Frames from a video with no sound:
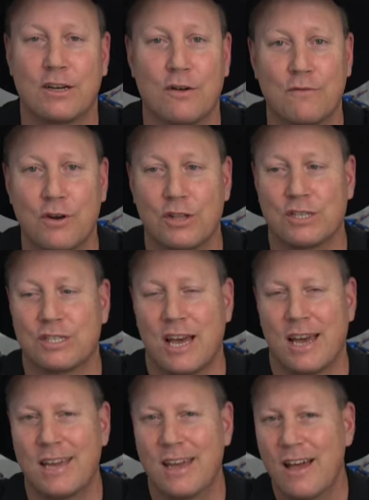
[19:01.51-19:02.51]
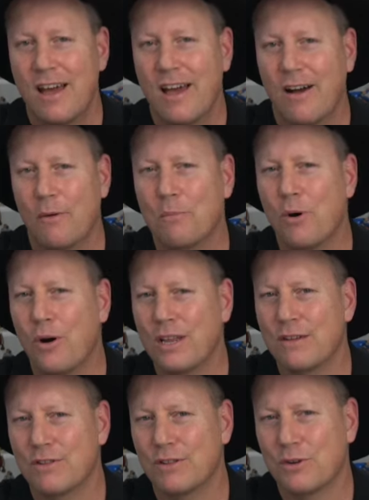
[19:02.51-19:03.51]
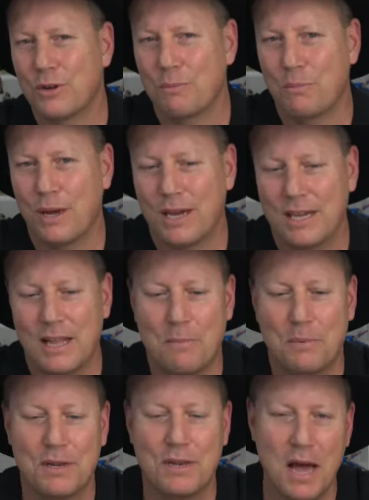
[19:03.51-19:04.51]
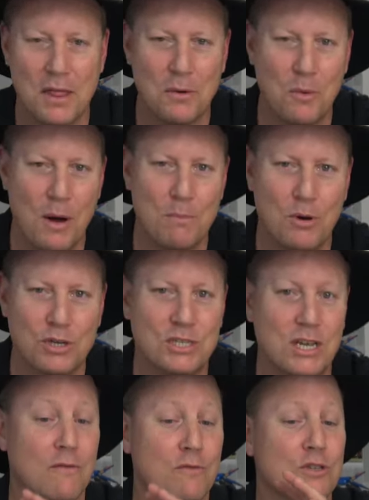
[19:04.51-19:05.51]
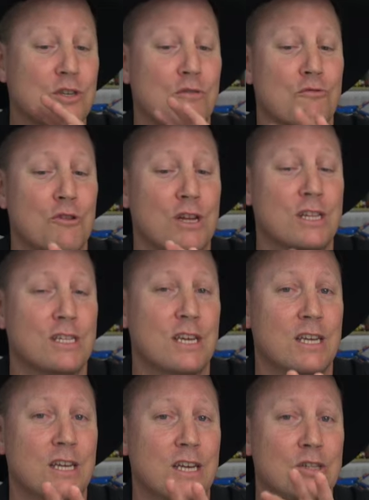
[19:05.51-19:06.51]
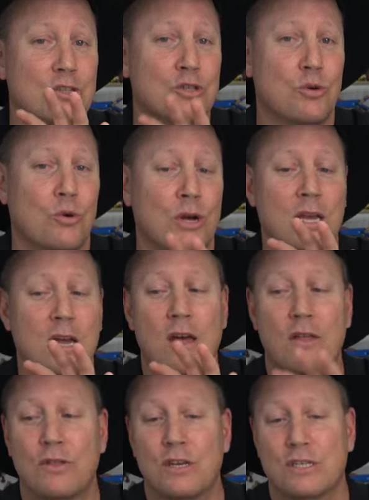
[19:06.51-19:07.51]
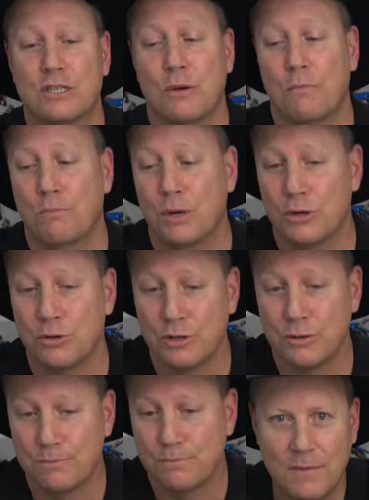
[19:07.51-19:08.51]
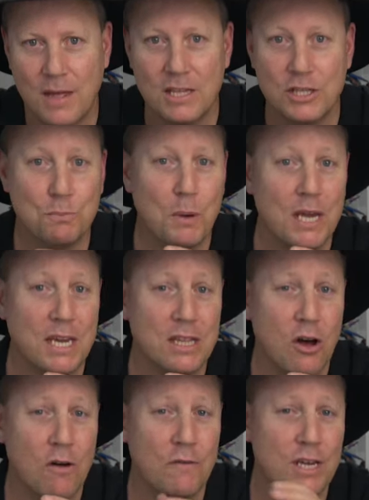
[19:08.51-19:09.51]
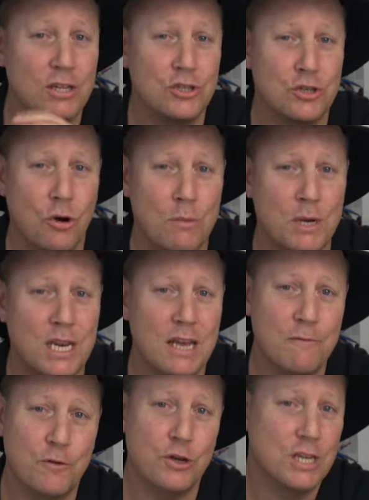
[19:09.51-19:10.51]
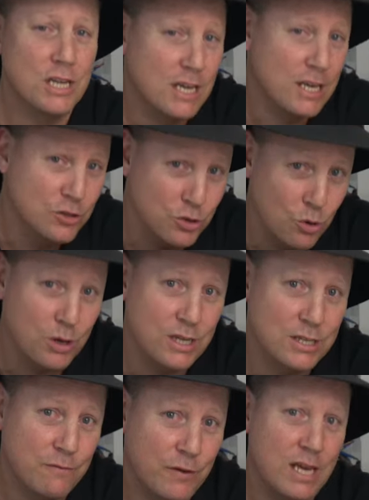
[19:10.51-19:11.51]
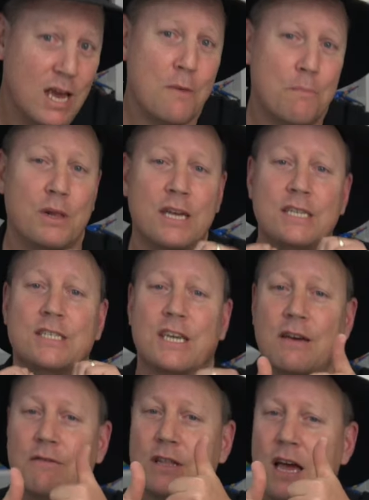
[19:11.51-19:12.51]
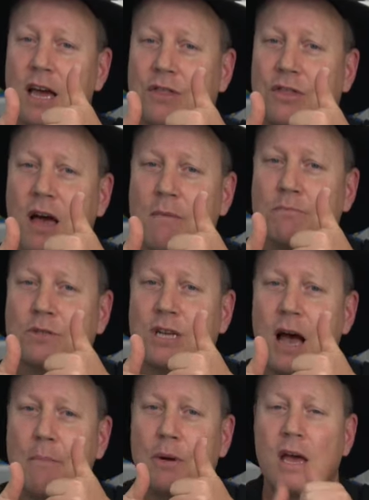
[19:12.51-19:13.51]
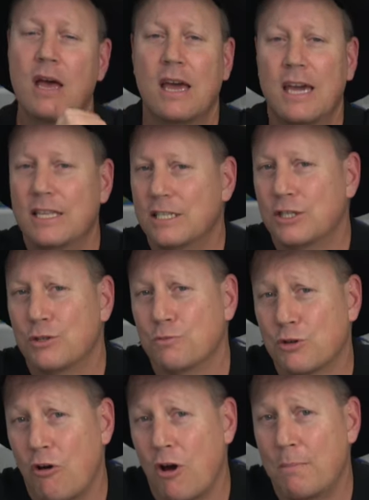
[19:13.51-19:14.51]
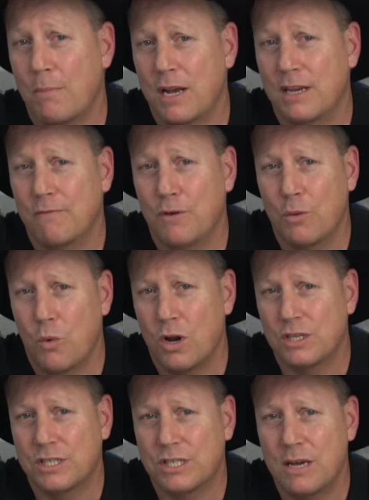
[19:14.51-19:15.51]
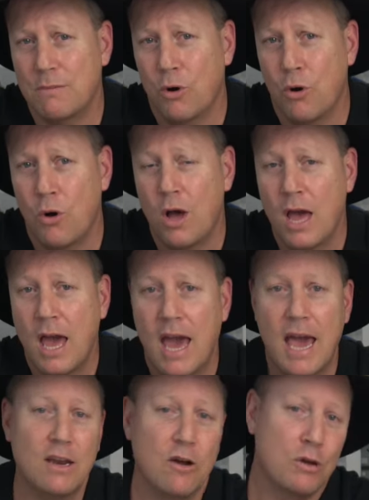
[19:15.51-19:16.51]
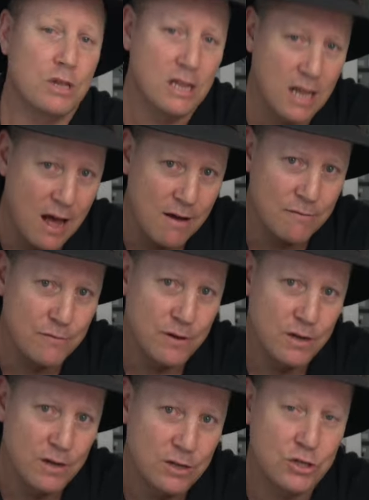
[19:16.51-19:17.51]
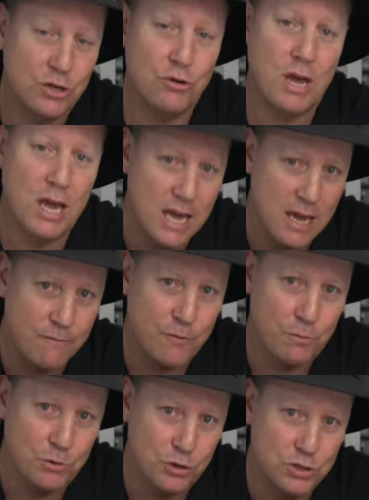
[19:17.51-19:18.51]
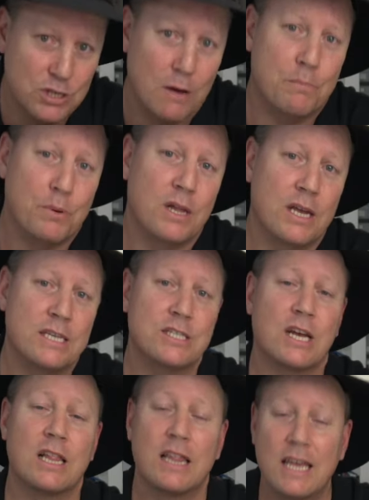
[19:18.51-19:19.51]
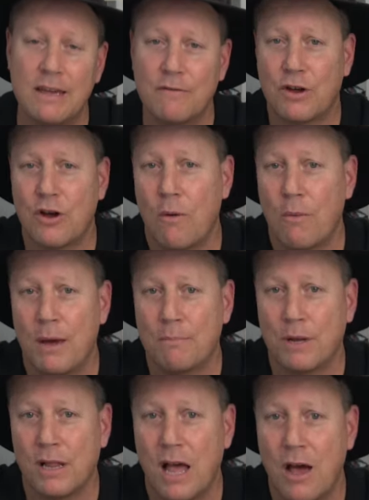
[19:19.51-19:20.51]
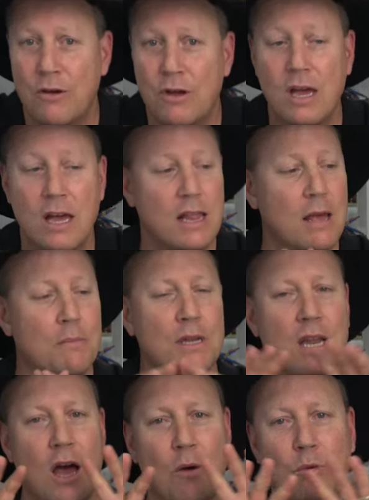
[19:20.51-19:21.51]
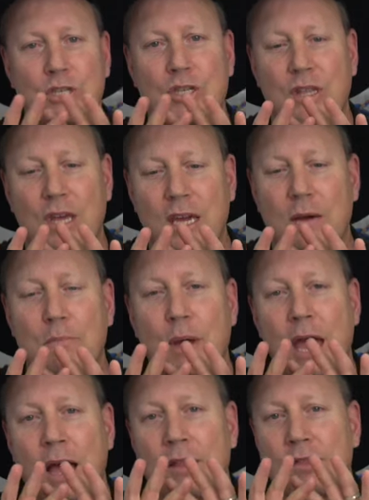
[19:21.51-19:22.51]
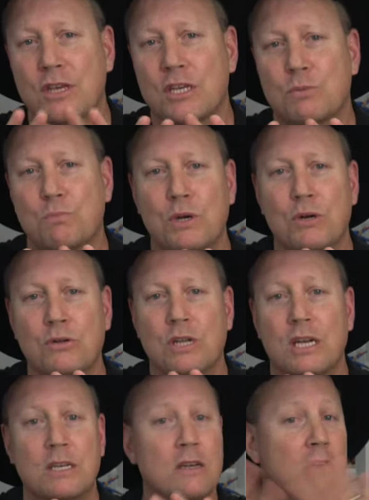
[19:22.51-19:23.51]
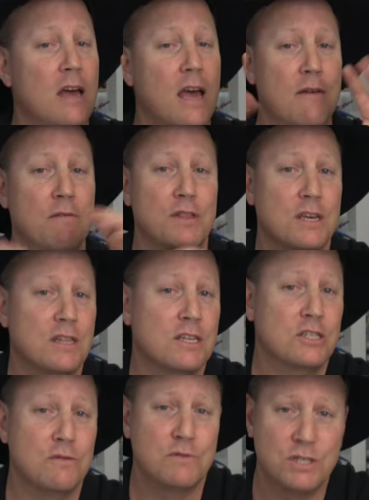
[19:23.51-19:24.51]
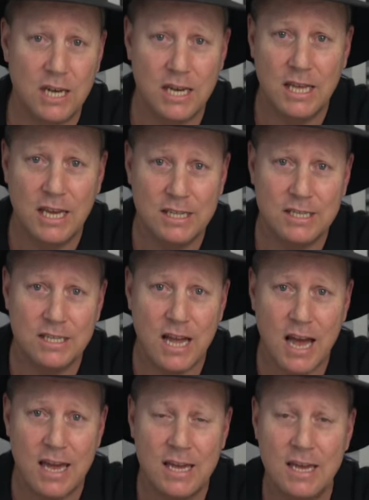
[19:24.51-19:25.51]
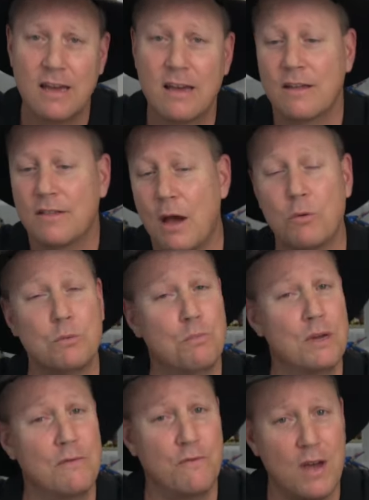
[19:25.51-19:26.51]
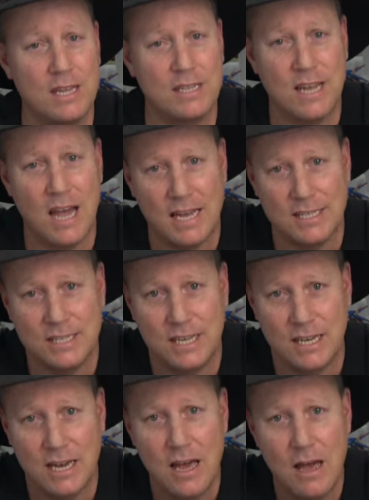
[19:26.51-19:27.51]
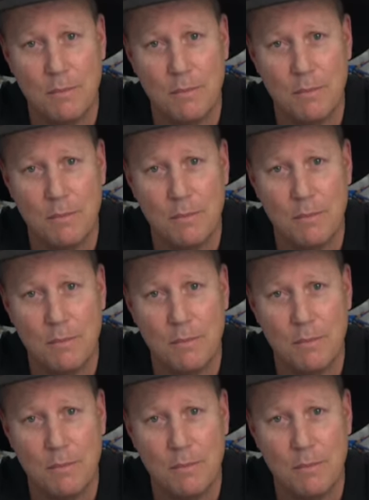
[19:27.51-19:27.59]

I've got to say. I might even look at picking up another one myself because I really did enjoy this build. And speaking of enjoyment, if you did enjoy this video, please give it a thumbs up. Hit the subscribe button if you want to see more, and I'd love to hear from you. So please leave a comment below. Let me know what you think about this build and everything that you've seen here today. That would be fantastic.